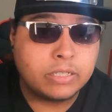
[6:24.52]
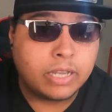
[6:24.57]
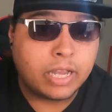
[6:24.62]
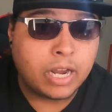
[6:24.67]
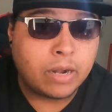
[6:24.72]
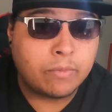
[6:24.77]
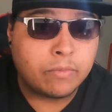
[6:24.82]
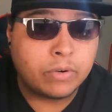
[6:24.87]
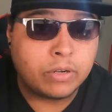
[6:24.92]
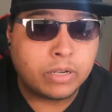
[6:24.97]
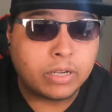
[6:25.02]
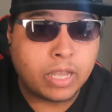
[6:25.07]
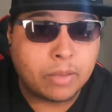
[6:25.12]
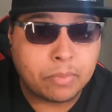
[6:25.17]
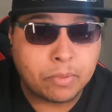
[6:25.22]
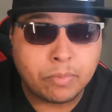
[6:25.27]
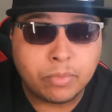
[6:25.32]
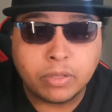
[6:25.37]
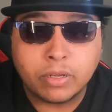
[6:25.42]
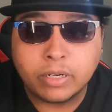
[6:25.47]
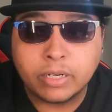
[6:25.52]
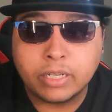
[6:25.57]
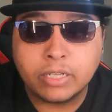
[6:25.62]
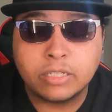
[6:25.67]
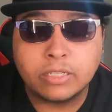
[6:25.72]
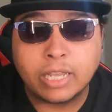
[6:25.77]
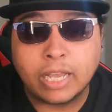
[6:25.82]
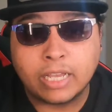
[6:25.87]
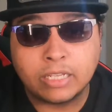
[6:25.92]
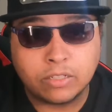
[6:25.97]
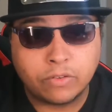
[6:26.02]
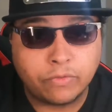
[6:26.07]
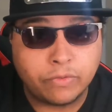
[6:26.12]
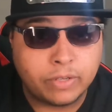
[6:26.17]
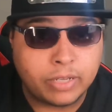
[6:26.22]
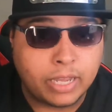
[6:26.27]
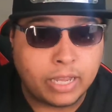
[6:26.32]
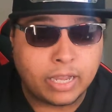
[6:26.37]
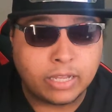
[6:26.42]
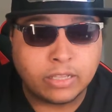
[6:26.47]
camera capabilities as of
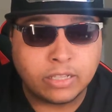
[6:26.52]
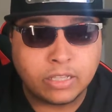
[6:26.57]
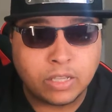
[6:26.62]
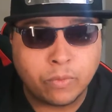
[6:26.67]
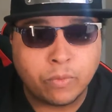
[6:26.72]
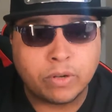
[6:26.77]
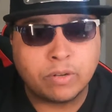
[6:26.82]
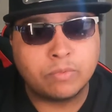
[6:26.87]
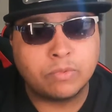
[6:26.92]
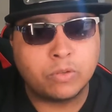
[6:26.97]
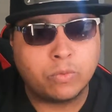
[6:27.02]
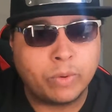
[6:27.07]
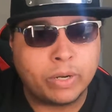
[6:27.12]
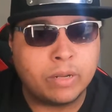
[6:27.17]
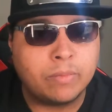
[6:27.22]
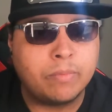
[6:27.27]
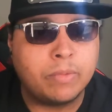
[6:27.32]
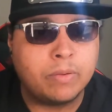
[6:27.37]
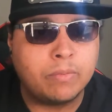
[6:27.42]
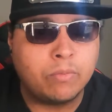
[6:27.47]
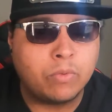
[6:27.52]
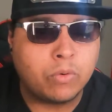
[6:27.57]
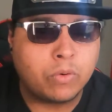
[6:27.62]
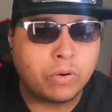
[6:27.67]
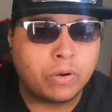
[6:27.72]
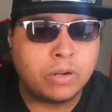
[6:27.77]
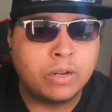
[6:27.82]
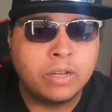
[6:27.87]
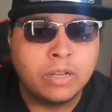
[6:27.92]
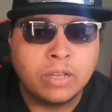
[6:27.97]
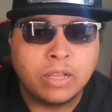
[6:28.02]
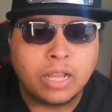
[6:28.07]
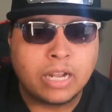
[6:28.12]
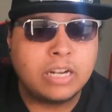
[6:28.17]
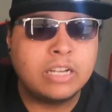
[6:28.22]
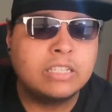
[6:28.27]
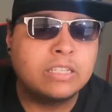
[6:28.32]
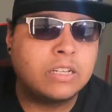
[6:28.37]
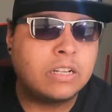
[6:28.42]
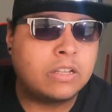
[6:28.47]
yet. I think they want them to wait a bit more, at
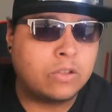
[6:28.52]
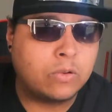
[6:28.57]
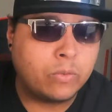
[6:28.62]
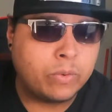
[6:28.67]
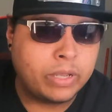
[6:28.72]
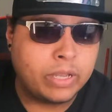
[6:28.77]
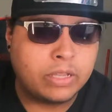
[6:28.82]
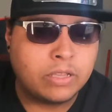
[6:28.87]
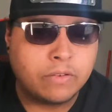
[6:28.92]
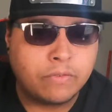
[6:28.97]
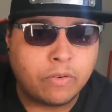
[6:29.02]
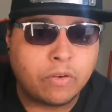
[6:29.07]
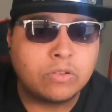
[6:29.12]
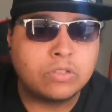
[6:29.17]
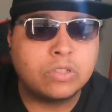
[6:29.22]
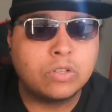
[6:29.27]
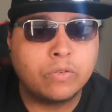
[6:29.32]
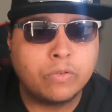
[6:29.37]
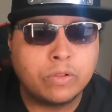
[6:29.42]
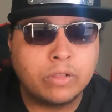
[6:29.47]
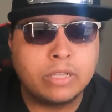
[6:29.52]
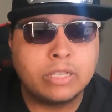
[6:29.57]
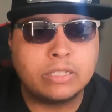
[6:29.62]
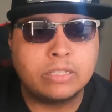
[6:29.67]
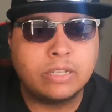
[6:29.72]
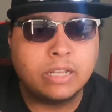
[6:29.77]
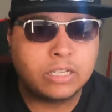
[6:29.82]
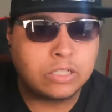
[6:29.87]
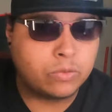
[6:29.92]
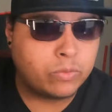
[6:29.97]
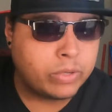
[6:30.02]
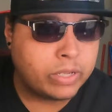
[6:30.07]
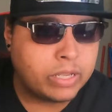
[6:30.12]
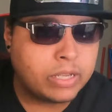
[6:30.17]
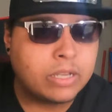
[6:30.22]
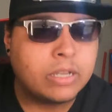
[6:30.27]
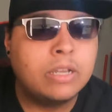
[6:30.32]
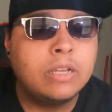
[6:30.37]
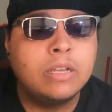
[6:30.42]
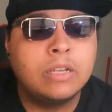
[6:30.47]
least another week. The phones do release next
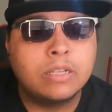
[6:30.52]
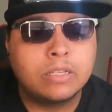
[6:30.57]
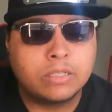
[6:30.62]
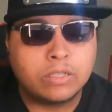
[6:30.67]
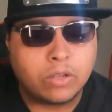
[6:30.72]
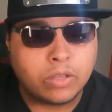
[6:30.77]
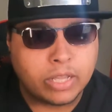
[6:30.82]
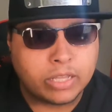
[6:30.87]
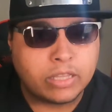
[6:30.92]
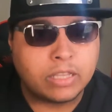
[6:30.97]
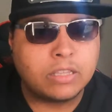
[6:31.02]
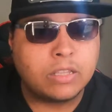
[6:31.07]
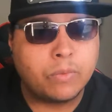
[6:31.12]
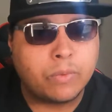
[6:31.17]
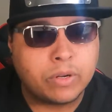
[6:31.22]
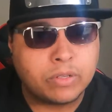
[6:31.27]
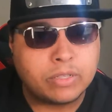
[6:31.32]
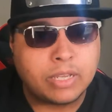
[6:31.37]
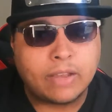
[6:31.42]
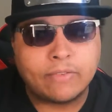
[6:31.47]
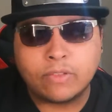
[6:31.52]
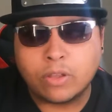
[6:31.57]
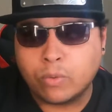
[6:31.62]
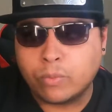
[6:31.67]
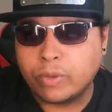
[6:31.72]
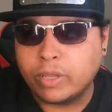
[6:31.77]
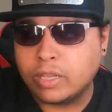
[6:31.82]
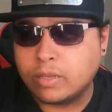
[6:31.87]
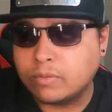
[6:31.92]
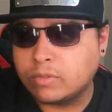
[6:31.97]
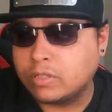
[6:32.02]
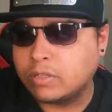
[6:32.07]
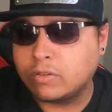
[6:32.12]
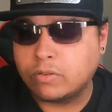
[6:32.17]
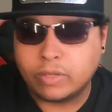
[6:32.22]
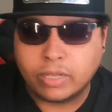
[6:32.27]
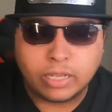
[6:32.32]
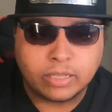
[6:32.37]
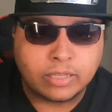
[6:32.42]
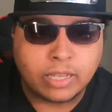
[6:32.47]
week, so I think they want to have that week
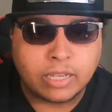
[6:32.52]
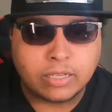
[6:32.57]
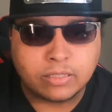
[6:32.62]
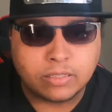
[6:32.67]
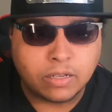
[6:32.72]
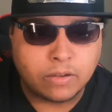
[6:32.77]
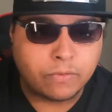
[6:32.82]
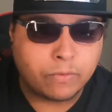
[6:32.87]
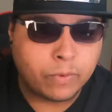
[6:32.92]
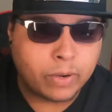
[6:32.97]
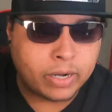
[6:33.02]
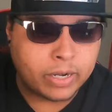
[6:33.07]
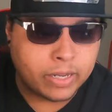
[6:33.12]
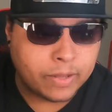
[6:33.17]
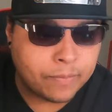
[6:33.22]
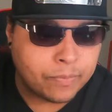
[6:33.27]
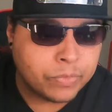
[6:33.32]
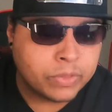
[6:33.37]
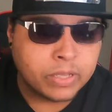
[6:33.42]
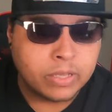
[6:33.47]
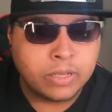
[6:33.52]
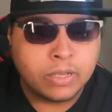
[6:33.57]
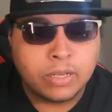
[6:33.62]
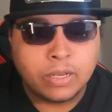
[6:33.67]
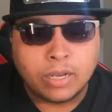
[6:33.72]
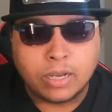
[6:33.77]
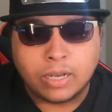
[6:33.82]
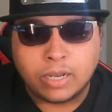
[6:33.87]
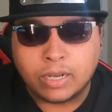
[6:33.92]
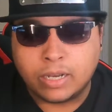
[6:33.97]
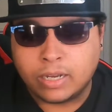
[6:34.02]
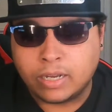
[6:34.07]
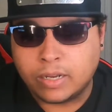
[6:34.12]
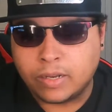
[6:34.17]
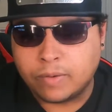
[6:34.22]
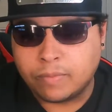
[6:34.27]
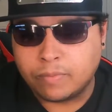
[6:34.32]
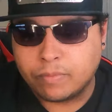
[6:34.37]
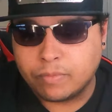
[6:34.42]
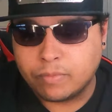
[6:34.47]
to get that stuff ready.
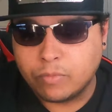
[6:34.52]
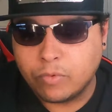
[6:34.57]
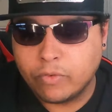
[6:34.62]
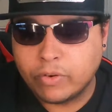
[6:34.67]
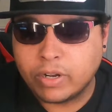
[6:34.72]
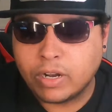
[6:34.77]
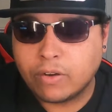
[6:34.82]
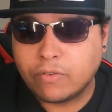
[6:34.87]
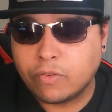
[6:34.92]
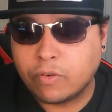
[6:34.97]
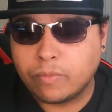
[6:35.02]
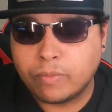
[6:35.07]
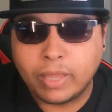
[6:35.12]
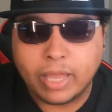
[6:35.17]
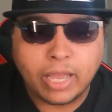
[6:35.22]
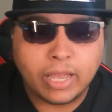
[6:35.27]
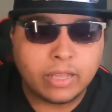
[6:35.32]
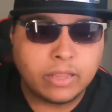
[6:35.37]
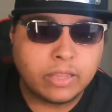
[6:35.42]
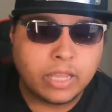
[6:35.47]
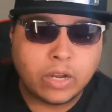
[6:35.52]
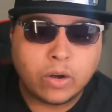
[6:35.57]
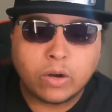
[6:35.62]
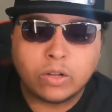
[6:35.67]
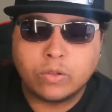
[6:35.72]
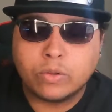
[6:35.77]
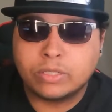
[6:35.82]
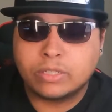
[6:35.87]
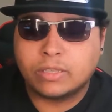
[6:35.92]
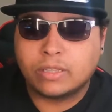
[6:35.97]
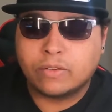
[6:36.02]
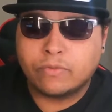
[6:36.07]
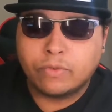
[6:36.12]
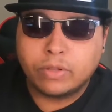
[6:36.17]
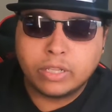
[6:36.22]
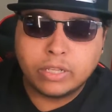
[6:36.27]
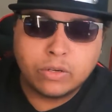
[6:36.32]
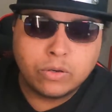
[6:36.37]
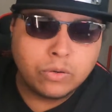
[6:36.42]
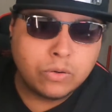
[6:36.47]
Moving on from that, they are doing something
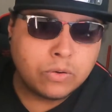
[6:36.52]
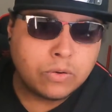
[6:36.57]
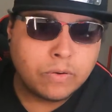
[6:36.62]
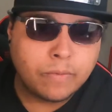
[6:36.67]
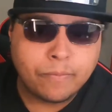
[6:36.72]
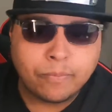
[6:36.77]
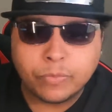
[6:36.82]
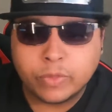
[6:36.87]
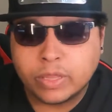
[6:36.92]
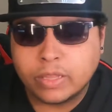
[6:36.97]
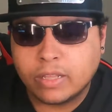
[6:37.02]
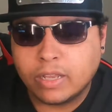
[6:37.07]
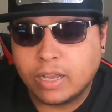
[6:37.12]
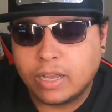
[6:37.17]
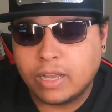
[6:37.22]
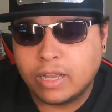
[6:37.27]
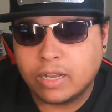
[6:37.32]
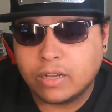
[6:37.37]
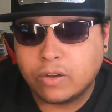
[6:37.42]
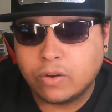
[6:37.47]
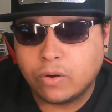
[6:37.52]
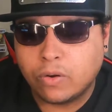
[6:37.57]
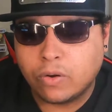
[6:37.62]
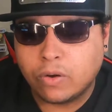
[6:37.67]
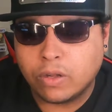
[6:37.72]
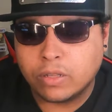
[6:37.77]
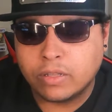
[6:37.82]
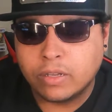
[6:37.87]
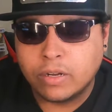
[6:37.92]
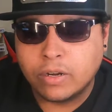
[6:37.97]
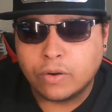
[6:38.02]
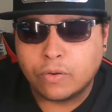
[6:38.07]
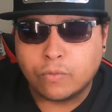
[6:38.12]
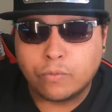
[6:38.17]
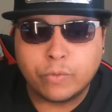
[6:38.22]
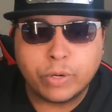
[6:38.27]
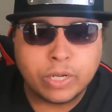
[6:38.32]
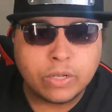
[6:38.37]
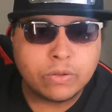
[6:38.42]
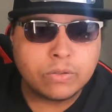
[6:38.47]
really cool called
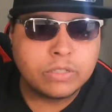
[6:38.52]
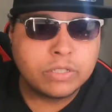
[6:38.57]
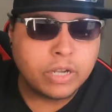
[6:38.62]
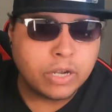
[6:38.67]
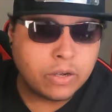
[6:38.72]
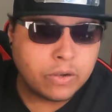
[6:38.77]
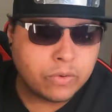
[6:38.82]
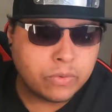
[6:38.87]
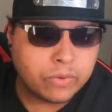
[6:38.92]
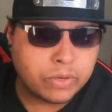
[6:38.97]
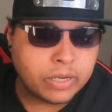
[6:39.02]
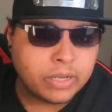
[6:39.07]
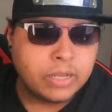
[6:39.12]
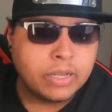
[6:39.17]
Real Tone,